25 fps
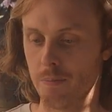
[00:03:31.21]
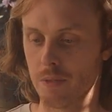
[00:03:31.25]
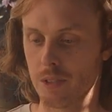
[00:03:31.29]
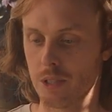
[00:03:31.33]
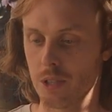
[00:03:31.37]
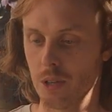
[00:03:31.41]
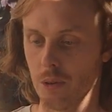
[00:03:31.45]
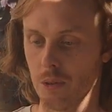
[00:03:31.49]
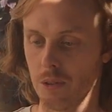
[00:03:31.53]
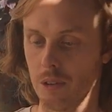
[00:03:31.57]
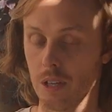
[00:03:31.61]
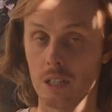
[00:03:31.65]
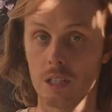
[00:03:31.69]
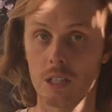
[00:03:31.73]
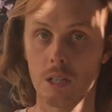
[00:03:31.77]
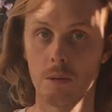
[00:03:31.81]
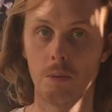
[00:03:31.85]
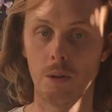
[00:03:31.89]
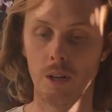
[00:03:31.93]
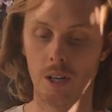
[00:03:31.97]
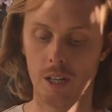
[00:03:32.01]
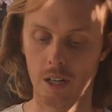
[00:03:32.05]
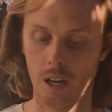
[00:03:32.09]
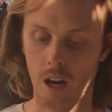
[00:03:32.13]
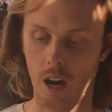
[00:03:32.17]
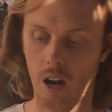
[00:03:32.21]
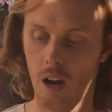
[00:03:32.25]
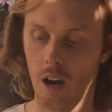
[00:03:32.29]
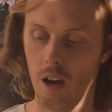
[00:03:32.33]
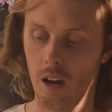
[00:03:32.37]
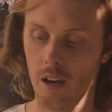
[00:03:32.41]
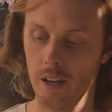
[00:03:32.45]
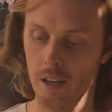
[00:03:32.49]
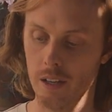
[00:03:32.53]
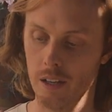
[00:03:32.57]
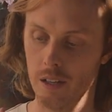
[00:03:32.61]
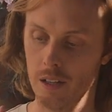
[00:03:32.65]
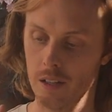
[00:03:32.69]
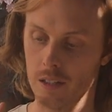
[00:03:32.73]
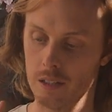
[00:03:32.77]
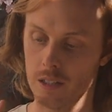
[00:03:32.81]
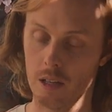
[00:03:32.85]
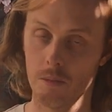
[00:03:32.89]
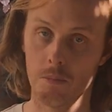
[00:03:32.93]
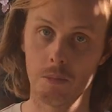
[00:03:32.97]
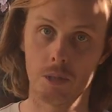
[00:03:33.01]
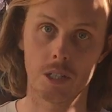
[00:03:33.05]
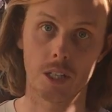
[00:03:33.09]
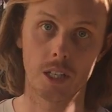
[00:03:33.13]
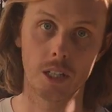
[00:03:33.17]
so things to bring is
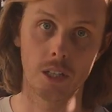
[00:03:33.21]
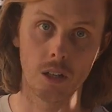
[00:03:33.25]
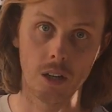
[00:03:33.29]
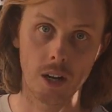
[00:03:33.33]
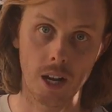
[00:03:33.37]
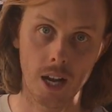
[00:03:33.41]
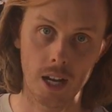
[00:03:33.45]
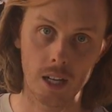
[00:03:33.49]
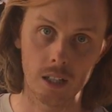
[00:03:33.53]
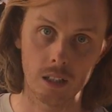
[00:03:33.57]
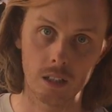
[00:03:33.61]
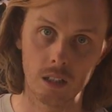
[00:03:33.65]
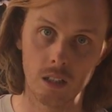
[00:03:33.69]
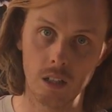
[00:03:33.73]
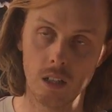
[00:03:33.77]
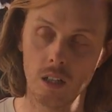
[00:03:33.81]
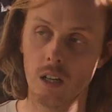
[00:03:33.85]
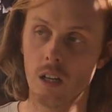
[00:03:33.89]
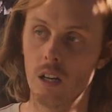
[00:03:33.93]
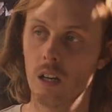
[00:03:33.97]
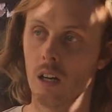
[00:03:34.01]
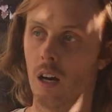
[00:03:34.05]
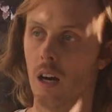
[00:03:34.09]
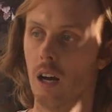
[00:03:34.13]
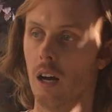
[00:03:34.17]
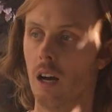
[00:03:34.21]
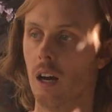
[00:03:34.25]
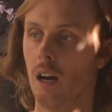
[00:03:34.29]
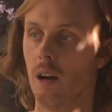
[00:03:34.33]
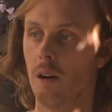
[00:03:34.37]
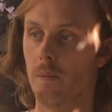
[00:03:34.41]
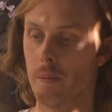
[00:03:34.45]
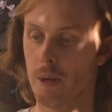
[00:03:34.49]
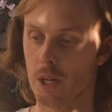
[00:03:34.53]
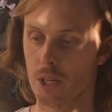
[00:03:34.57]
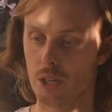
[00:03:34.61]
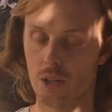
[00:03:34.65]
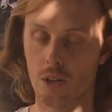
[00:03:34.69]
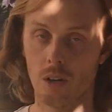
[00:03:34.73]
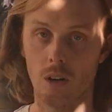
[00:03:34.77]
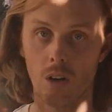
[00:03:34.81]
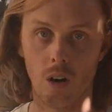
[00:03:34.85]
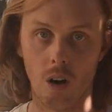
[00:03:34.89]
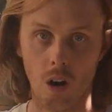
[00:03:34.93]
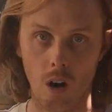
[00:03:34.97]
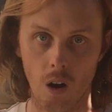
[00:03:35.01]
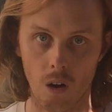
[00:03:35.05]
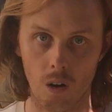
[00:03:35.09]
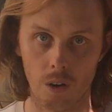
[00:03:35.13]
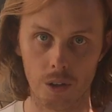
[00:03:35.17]
a mosquito net. Make
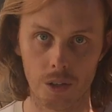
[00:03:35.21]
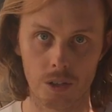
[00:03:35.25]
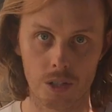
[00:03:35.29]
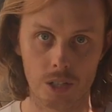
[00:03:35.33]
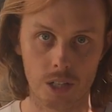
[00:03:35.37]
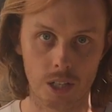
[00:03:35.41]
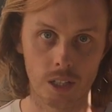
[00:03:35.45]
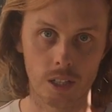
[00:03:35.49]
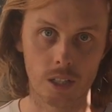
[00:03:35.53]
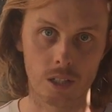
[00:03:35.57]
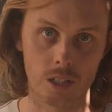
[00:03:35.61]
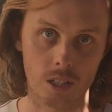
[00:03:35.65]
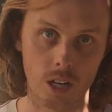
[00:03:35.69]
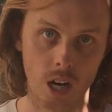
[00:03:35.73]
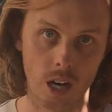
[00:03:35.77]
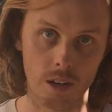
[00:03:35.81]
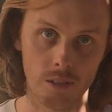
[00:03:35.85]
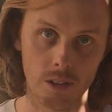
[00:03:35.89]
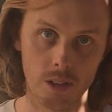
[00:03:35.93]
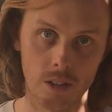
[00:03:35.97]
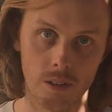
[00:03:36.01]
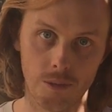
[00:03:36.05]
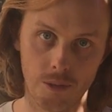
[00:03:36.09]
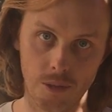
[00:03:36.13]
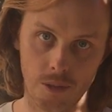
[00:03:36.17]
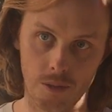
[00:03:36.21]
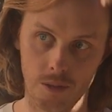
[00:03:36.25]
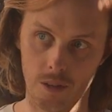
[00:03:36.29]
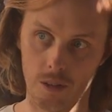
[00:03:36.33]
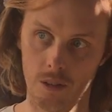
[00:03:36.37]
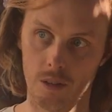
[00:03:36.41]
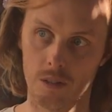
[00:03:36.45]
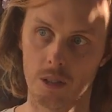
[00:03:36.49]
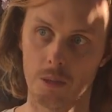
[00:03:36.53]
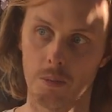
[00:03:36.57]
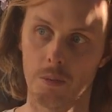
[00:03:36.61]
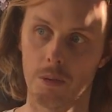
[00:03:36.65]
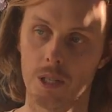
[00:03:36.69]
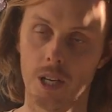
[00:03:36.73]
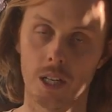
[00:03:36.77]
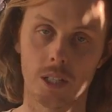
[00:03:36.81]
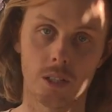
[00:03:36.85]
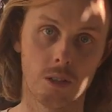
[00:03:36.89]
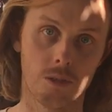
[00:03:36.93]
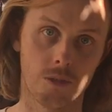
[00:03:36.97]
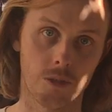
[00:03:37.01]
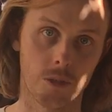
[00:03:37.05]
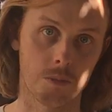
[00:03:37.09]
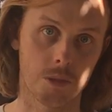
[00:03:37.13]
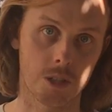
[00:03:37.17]
sure all your skin is covered to
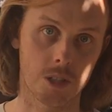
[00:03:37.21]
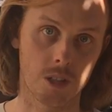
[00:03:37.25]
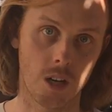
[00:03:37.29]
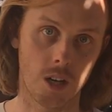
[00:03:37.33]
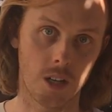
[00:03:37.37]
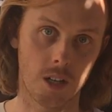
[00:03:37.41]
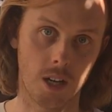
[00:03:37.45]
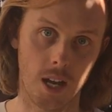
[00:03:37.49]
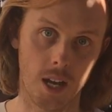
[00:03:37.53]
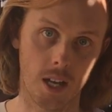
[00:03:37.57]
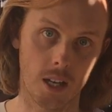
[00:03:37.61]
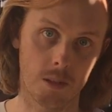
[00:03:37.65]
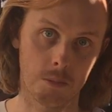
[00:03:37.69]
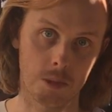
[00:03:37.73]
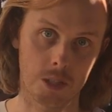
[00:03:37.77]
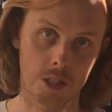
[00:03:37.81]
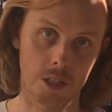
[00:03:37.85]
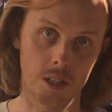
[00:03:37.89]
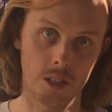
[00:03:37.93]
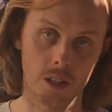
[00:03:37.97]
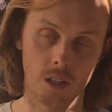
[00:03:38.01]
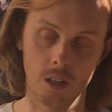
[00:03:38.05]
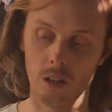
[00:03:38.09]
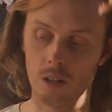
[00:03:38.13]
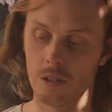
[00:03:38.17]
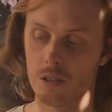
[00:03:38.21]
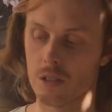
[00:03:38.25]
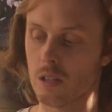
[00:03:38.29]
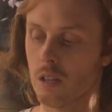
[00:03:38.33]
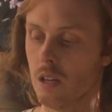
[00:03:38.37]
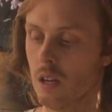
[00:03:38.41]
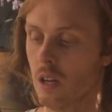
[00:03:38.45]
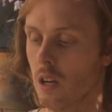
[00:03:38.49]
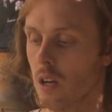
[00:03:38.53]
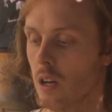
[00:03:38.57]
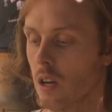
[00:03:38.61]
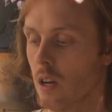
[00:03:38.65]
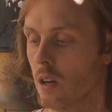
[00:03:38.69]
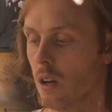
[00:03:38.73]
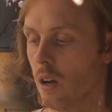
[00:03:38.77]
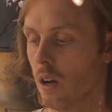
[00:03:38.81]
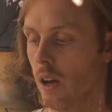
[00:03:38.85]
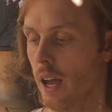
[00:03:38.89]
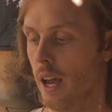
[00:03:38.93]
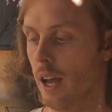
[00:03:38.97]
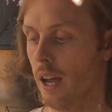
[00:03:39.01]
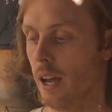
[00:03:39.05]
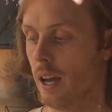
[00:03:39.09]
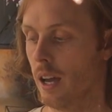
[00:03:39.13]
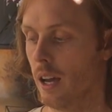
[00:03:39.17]
protect you from sun and mosquitoes.
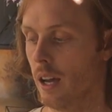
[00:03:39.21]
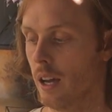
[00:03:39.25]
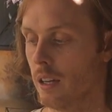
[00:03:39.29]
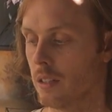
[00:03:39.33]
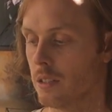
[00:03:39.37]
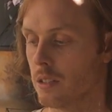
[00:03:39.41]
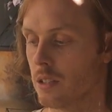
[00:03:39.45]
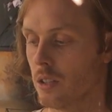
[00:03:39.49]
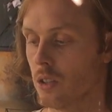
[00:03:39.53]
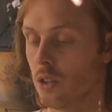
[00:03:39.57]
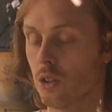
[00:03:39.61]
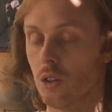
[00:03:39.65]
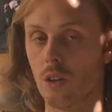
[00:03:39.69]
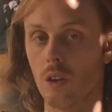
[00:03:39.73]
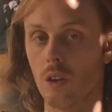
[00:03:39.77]
And